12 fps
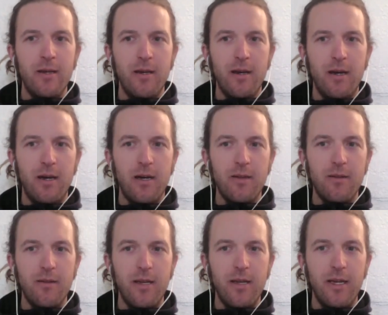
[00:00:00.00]
uh,
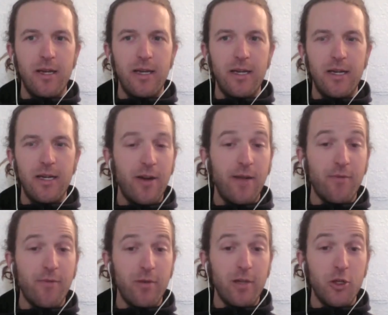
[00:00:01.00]
you're never
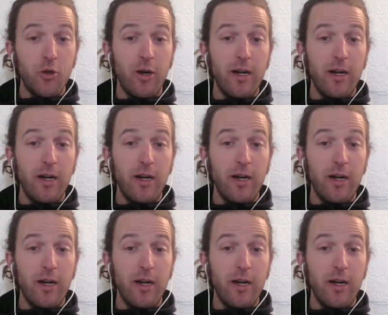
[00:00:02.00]
really sure.